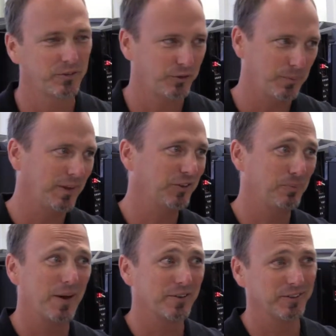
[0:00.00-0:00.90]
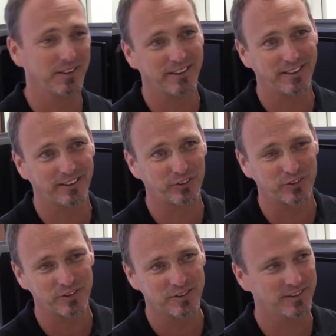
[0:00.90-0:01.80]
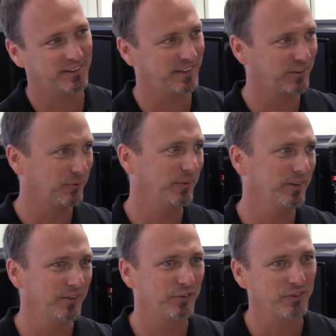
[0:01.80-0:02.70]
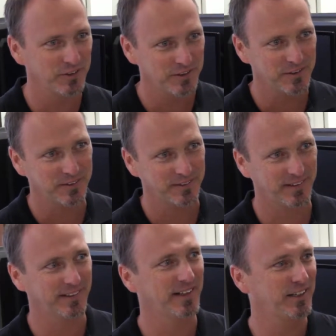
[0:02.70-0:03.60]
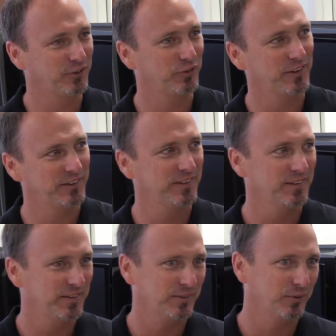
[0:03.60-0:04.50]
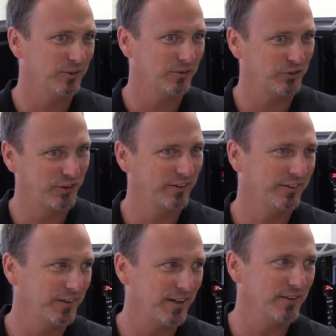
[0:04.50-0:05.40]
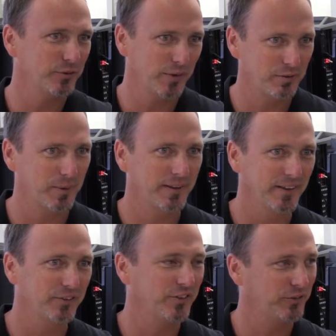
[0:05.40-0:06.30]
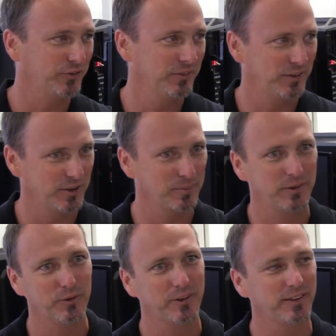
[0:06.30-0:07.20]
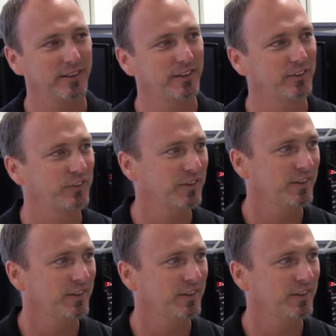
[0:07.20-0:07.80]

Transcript: If somebody's better in Linux than they are in Windows, then they usually will share their knowledge with everybody else that's going to be doing Linux.